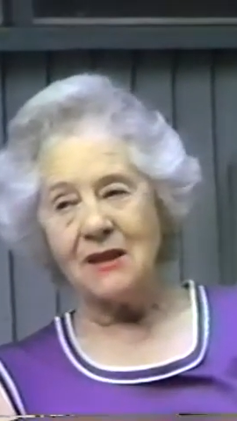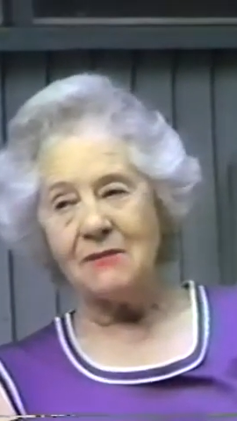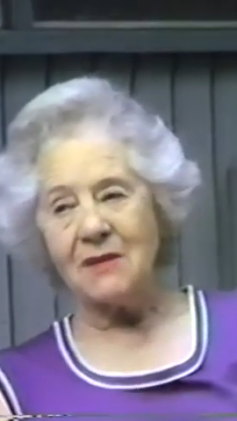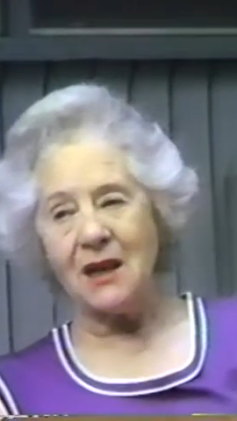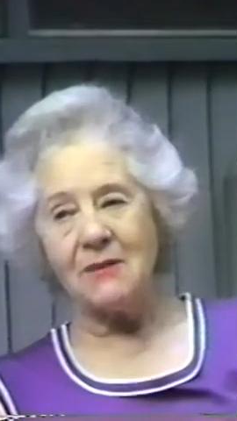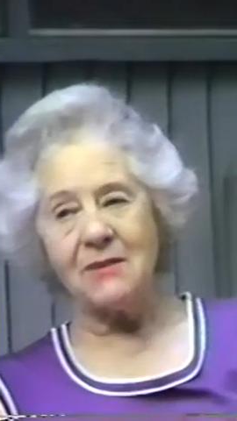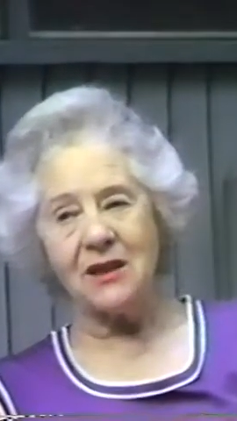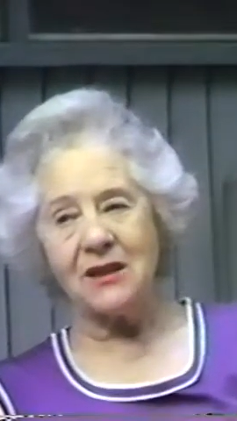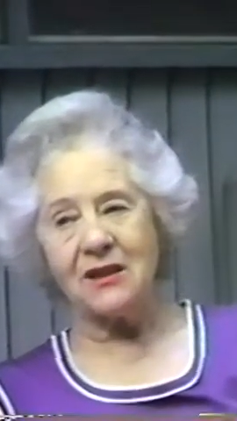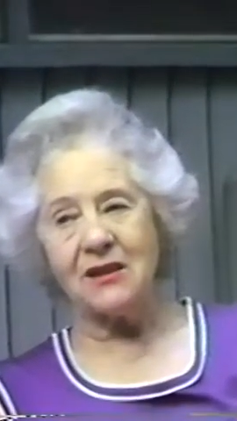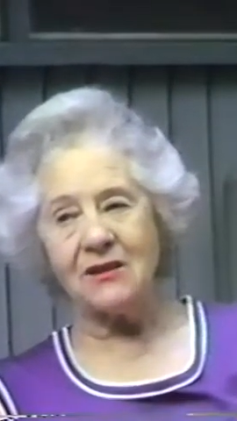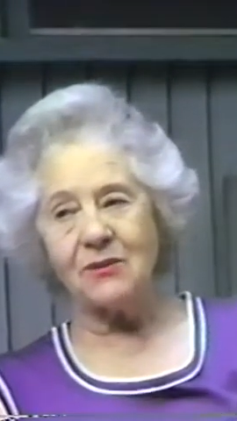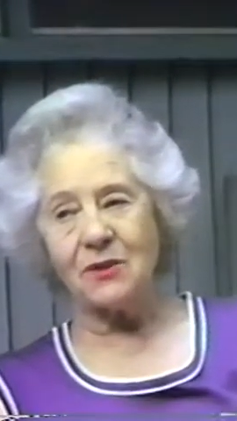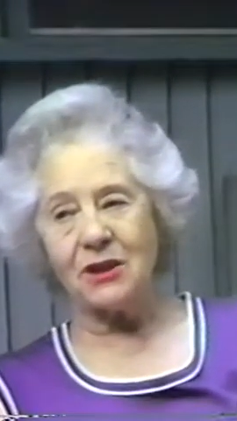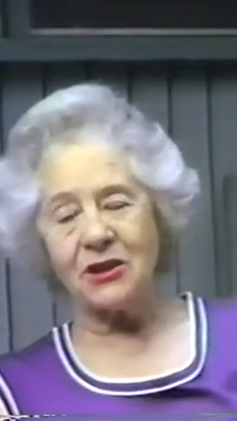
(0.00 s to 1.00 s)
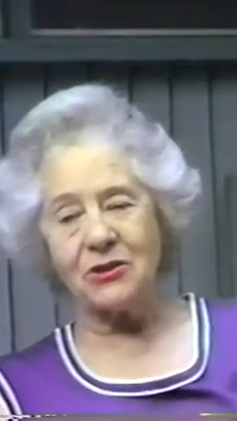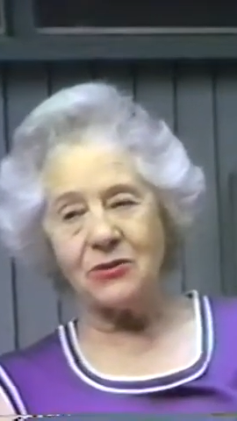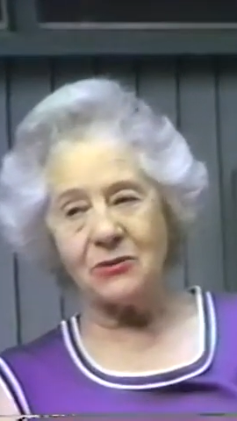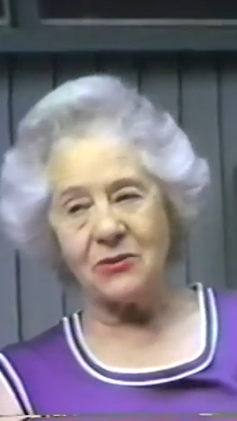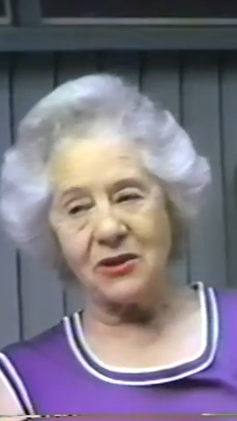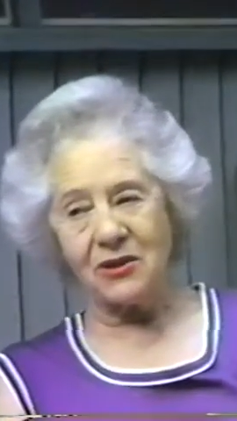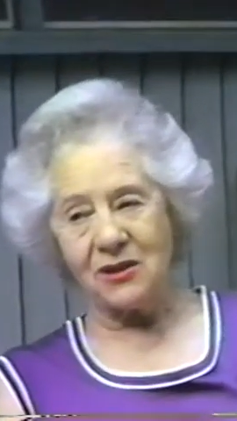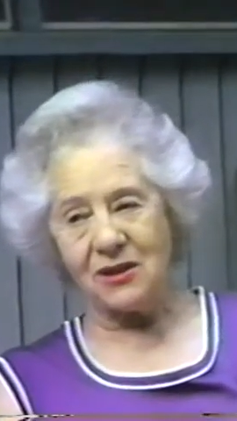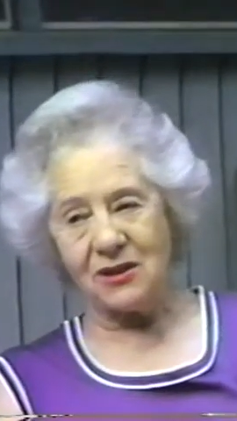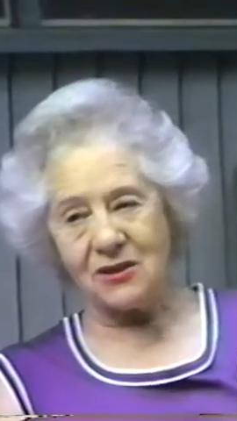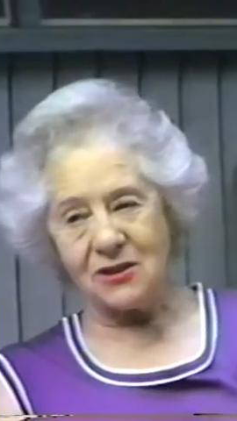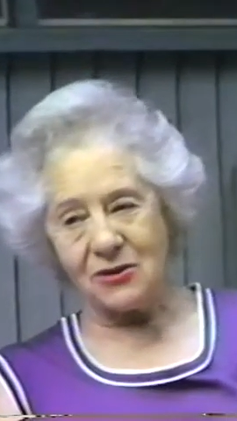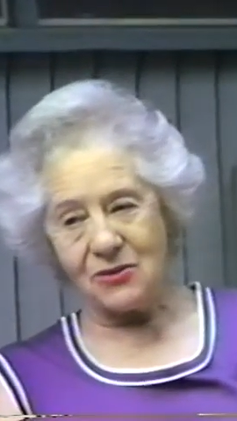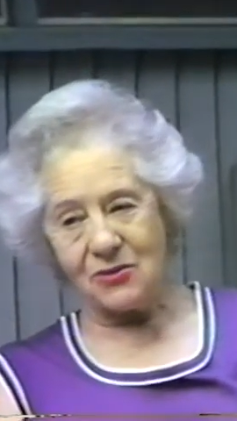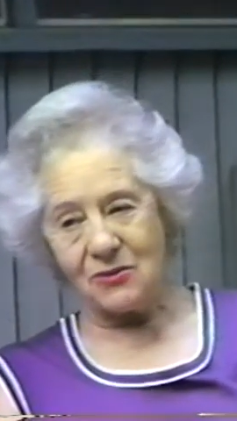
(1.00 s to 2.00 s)
My mother went to American
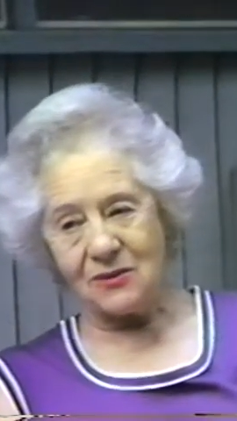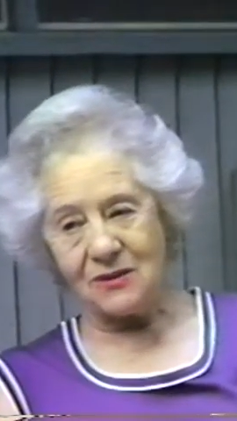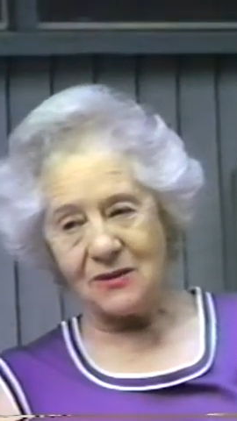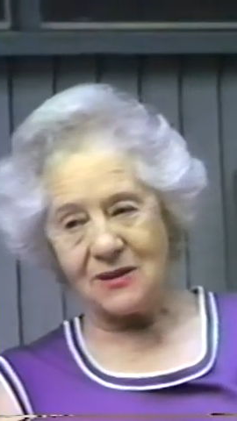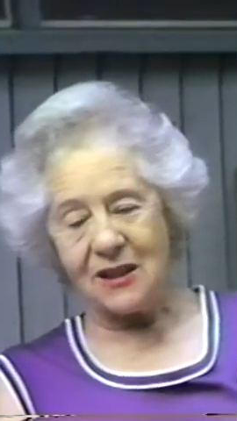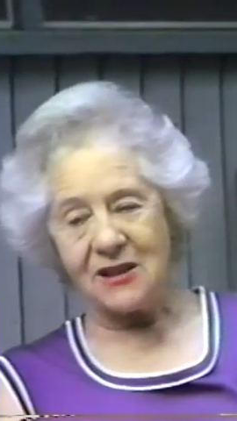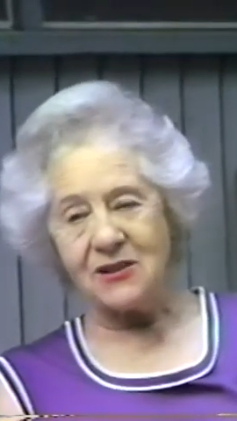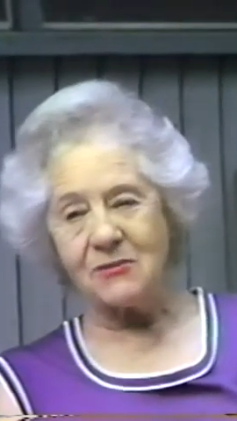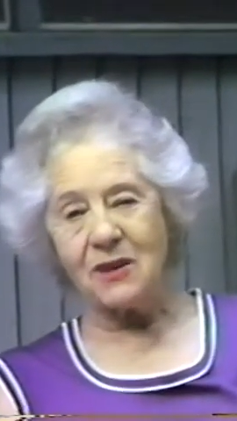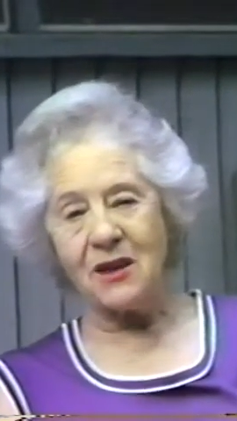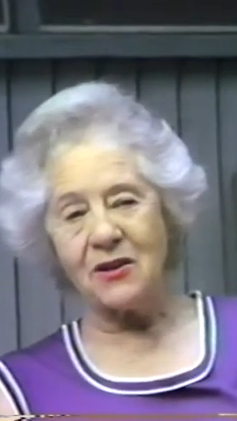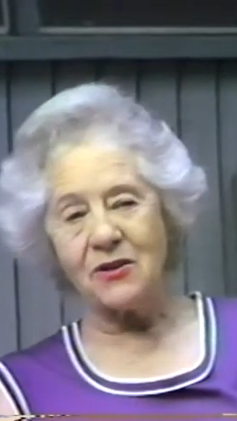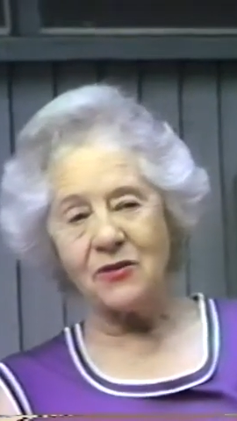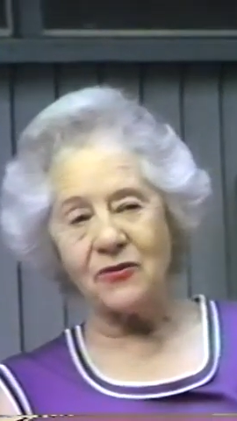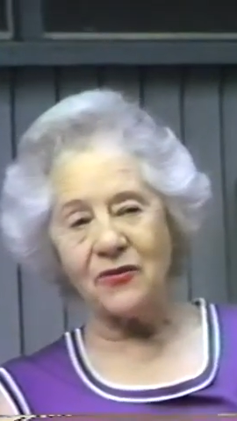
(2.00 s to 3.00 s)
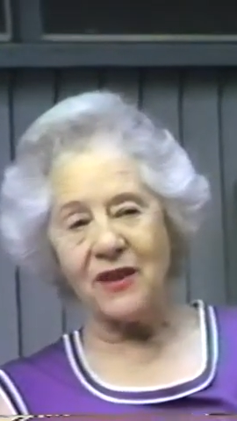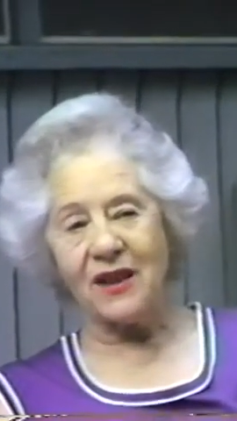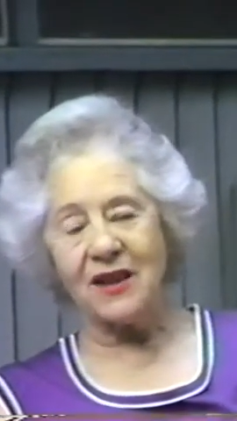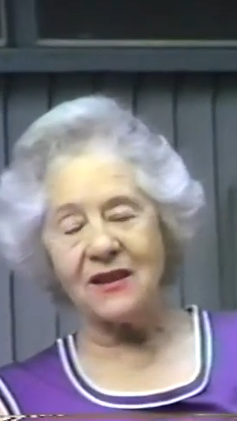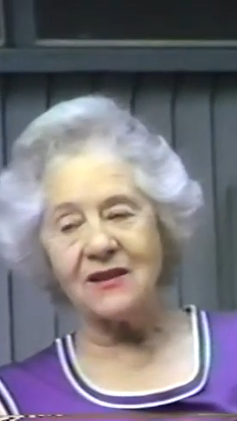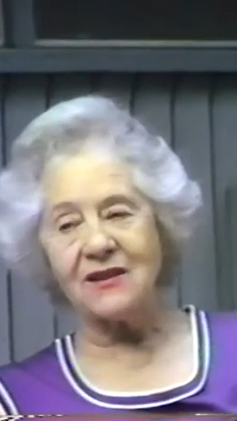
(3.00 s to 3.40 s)
schools. As a matter of fact,